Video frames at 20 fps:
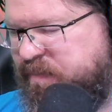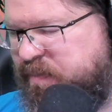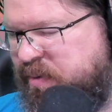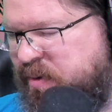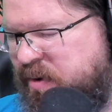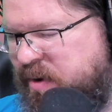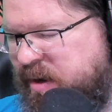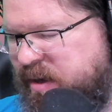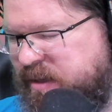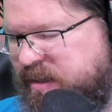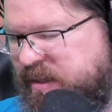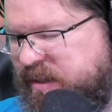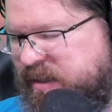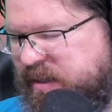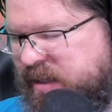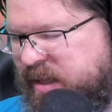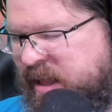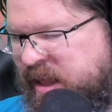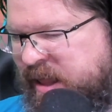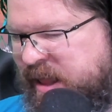put
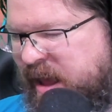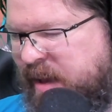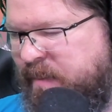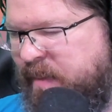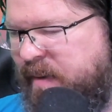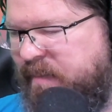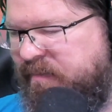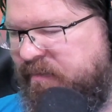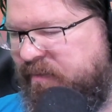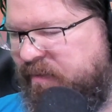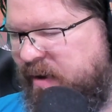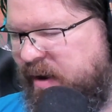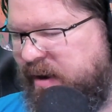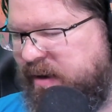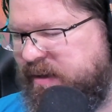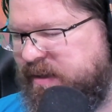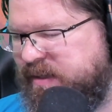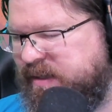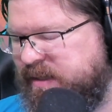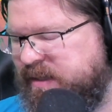them up
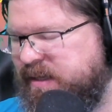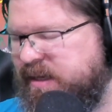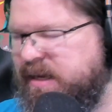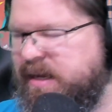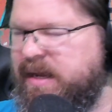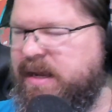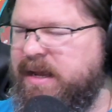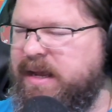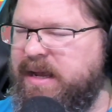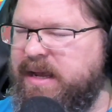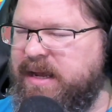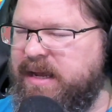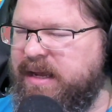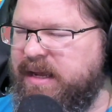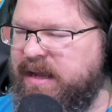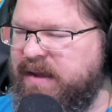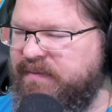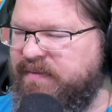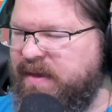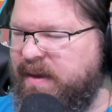front.
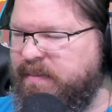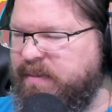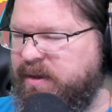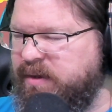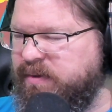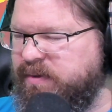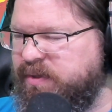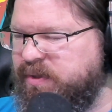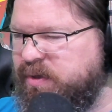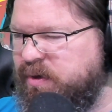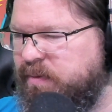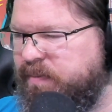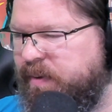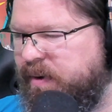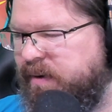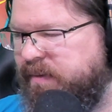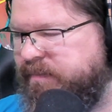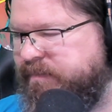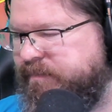Give them a U-Super.